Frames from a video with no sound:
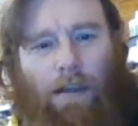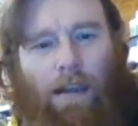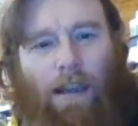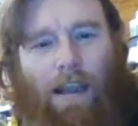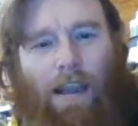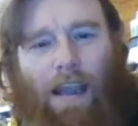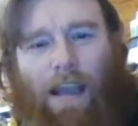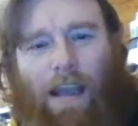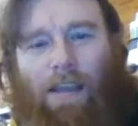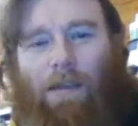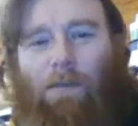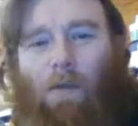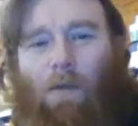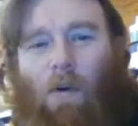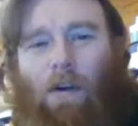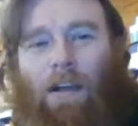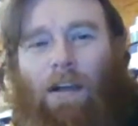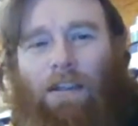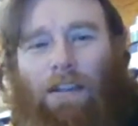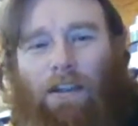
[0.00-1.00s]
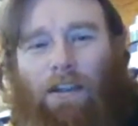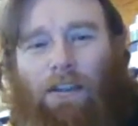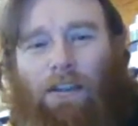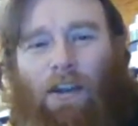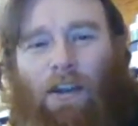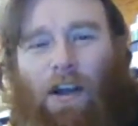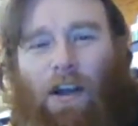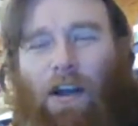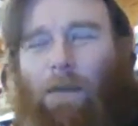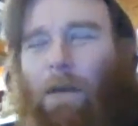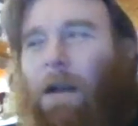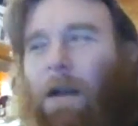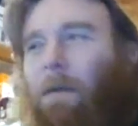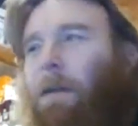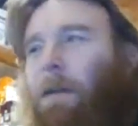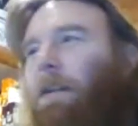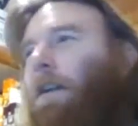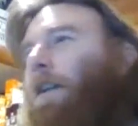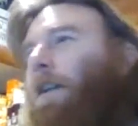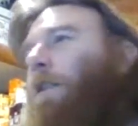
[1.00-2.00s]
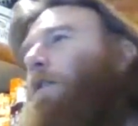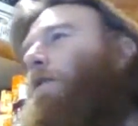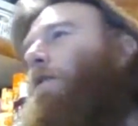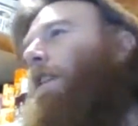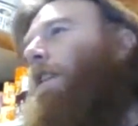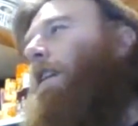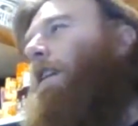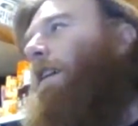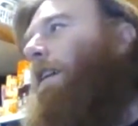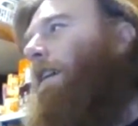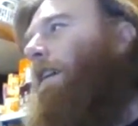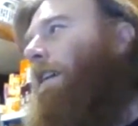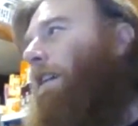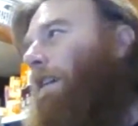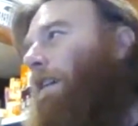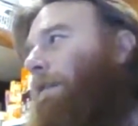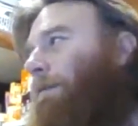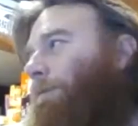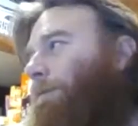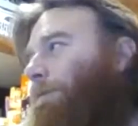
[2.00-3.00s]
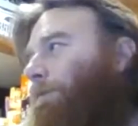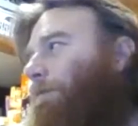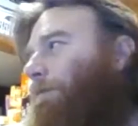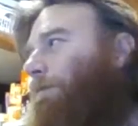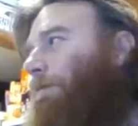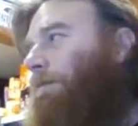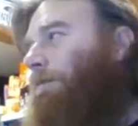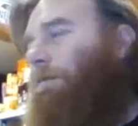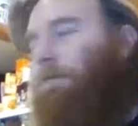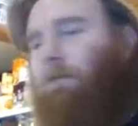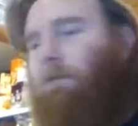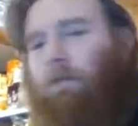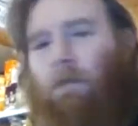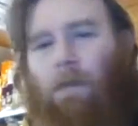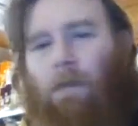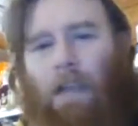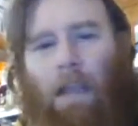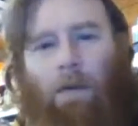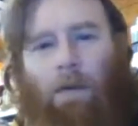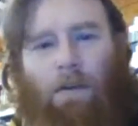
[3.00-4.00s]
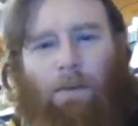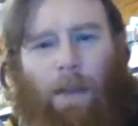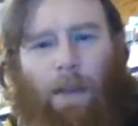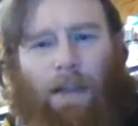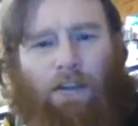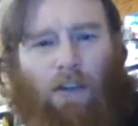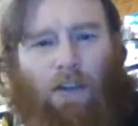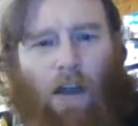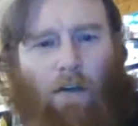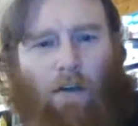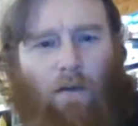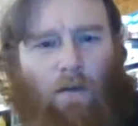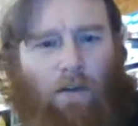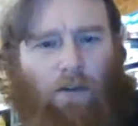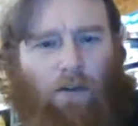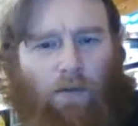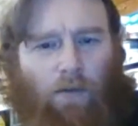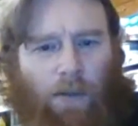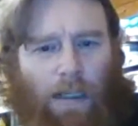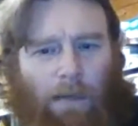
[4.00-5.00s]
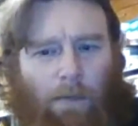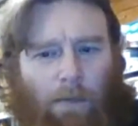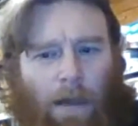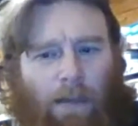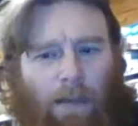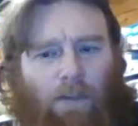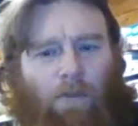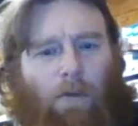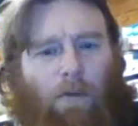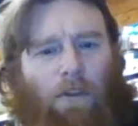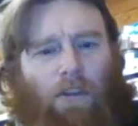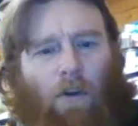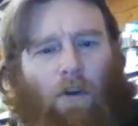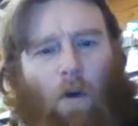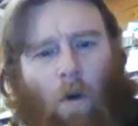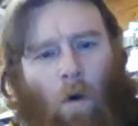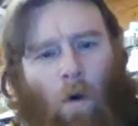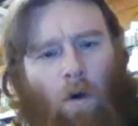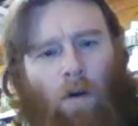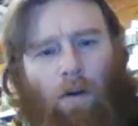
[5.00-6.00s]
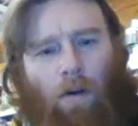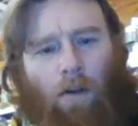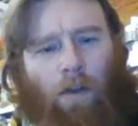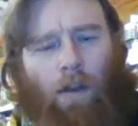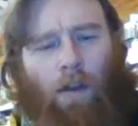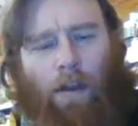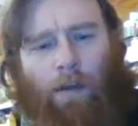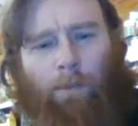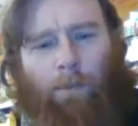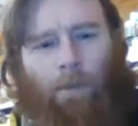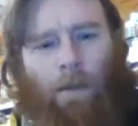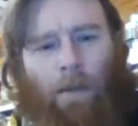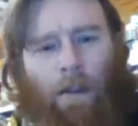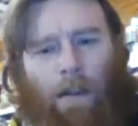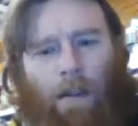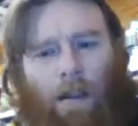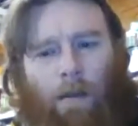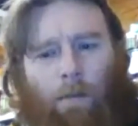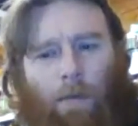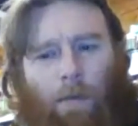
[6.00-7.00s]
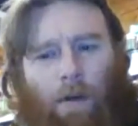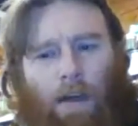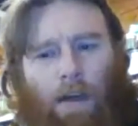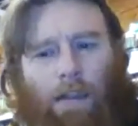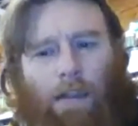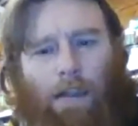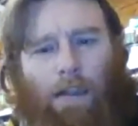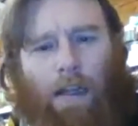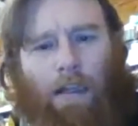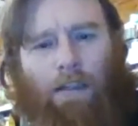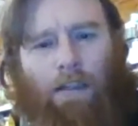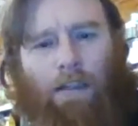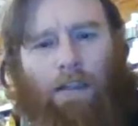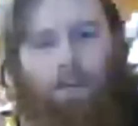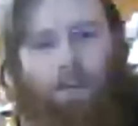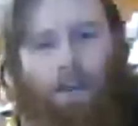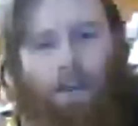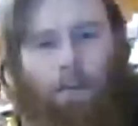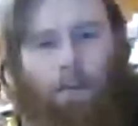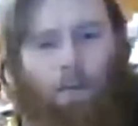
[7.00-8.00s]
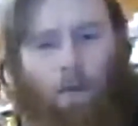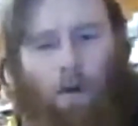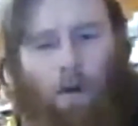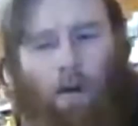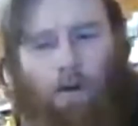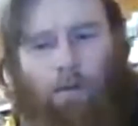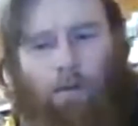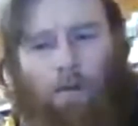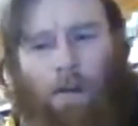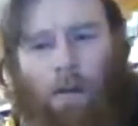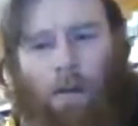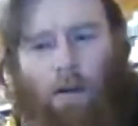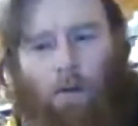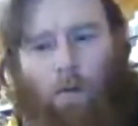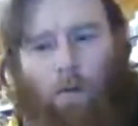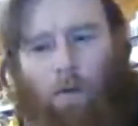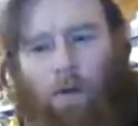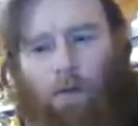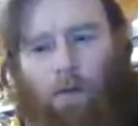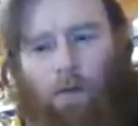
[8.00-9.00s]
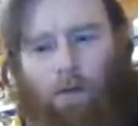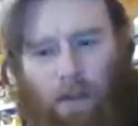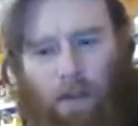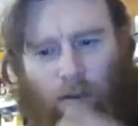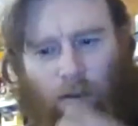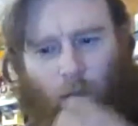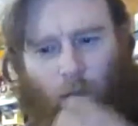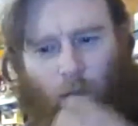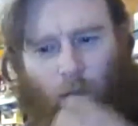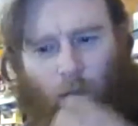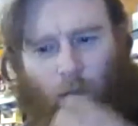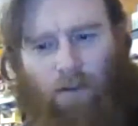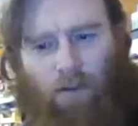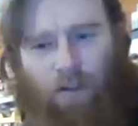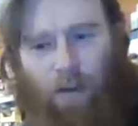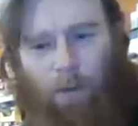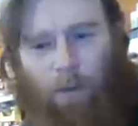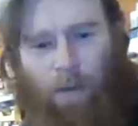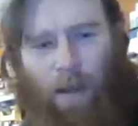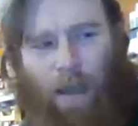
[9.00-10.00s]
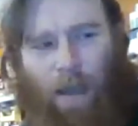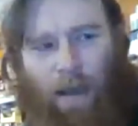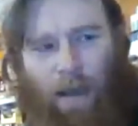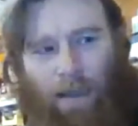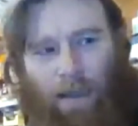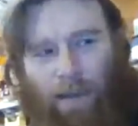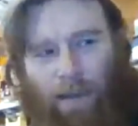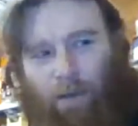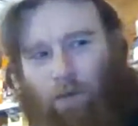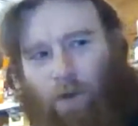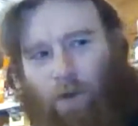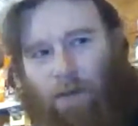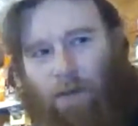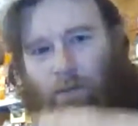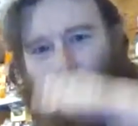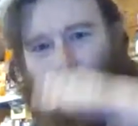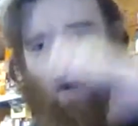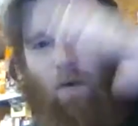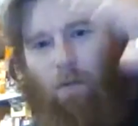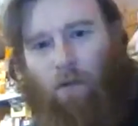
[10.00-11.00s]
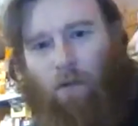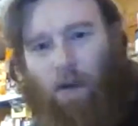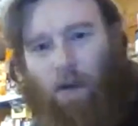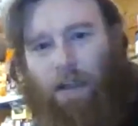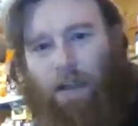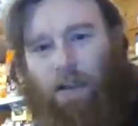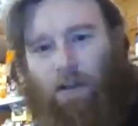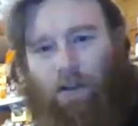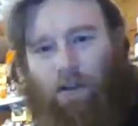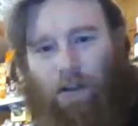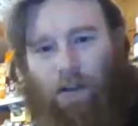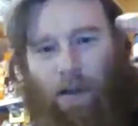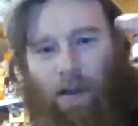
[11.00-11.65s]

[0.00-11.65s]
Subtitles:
And the more he starts talking about it, I'm like, okay. It was based off of a dream, not so much a horror thing, but a dream one where with this white ship that had like a rainbow bridge, and